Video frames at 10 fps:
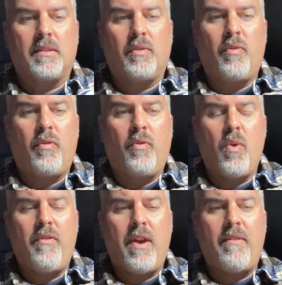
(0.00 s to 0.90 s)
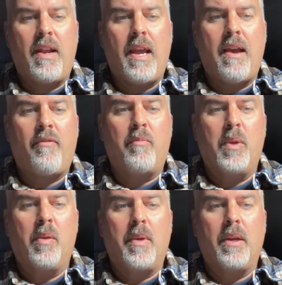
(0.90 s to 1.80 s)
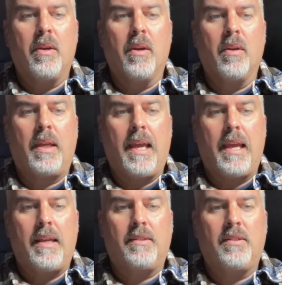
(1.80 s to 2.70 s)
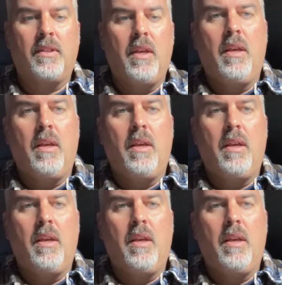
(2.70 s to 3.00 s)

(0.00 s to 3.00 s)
It's 45.5 millimeter case